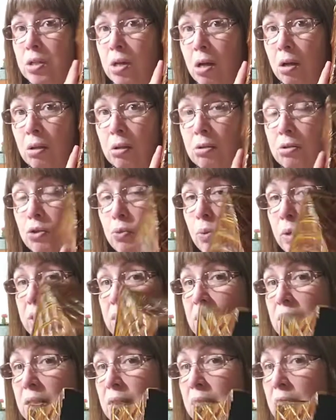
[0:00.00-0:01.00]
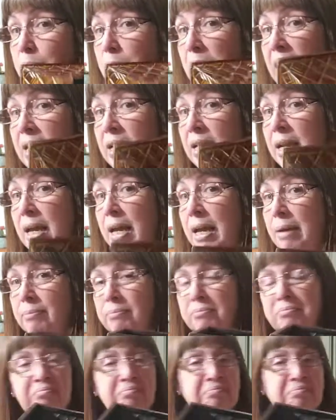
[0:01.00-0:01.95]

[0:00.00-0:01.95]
Once this is painted up,